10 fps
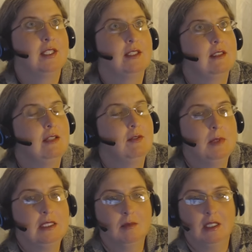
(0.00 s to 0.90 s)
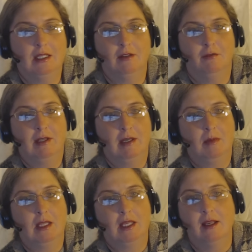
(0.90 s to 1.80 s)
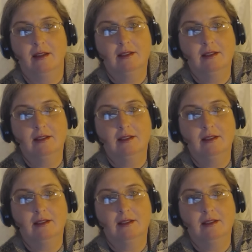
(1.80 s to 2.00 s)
This could even be something in the family.